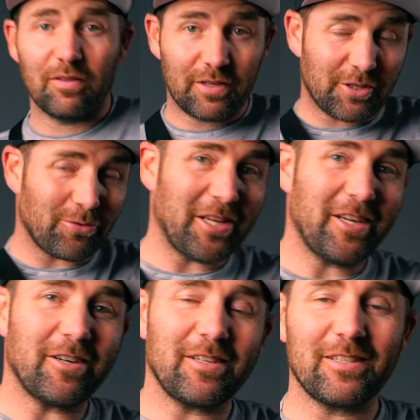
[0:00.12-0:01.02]
This right
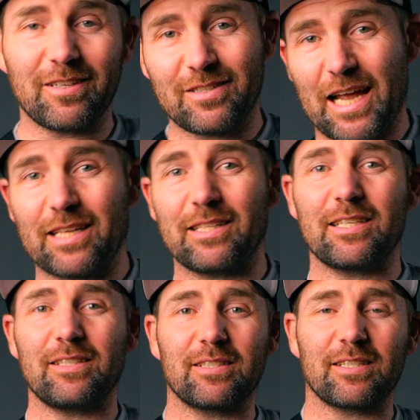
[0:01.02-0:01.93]
here is a
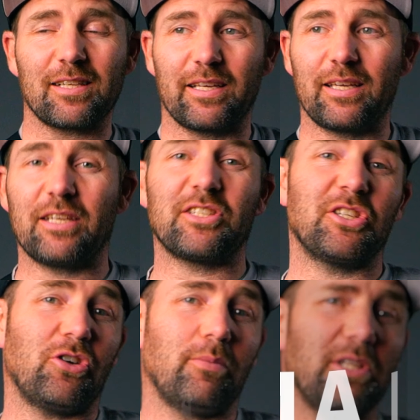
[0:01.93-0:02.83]
tactical sling. It's
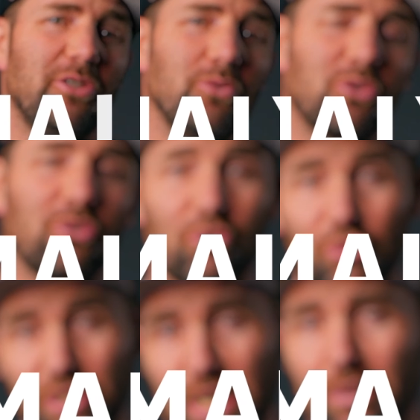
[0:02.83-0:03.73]
normally used to
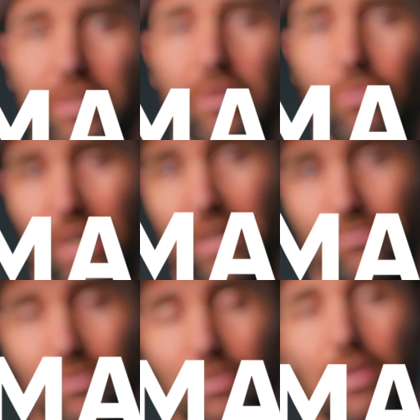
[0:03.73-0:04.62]
carry a
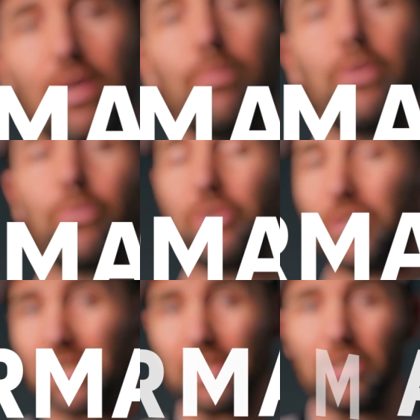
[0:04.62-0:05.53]
rifle. But what you
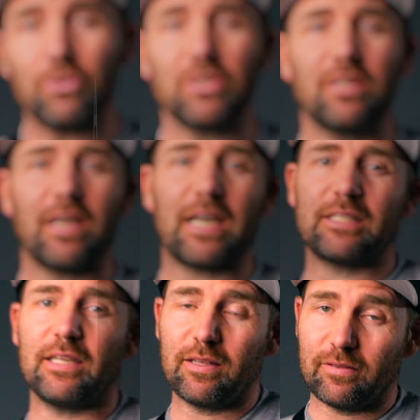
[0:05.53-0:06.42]
didn't know is
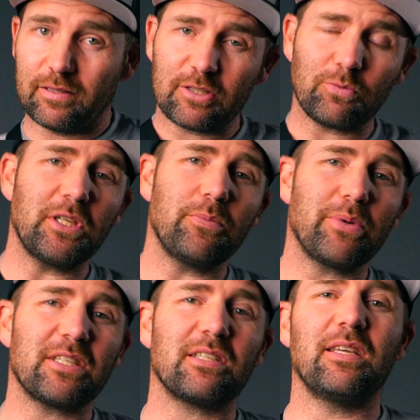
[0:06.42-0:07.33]
that this is one of the
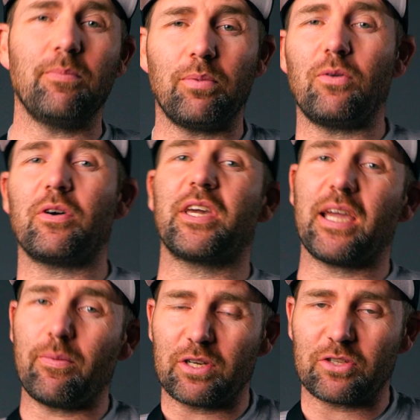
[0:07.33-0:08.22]
best gimbal or
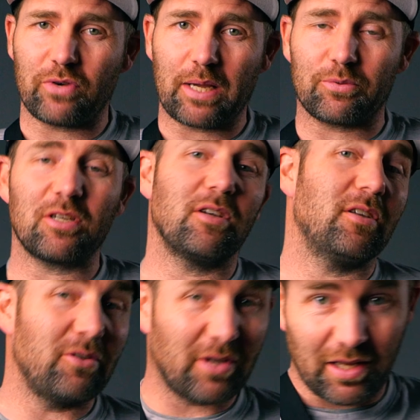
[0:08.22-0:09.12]
camera straps
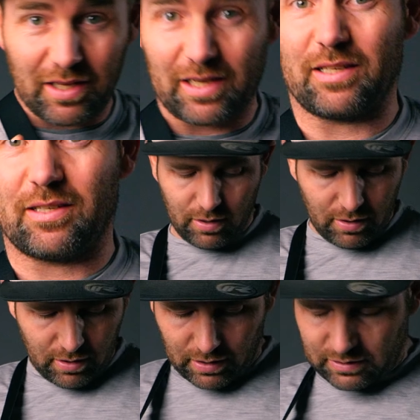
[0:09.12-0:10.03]
you can get.
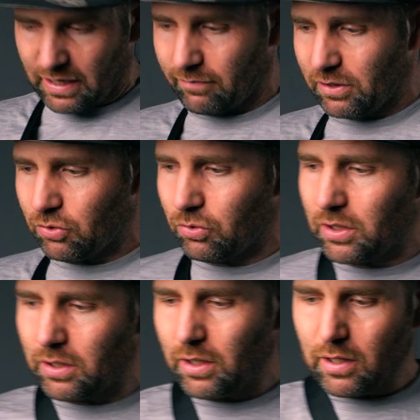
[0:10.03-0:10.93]
It's heavy
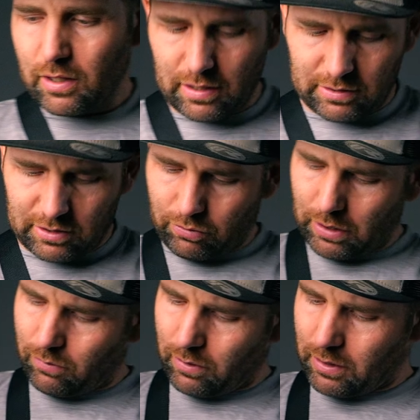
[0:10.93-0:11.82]
duty, it's
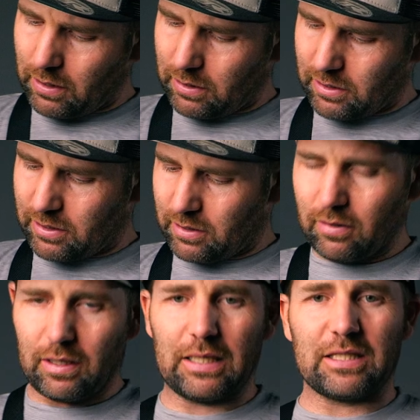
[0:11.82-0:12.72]
quick release,
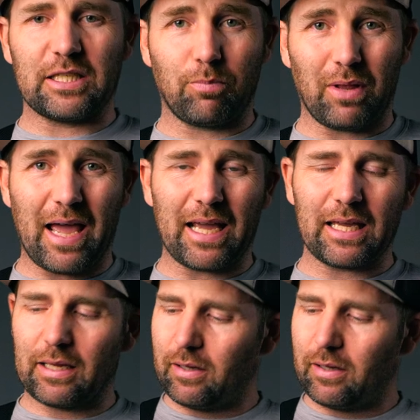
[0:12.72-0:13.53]
it's black,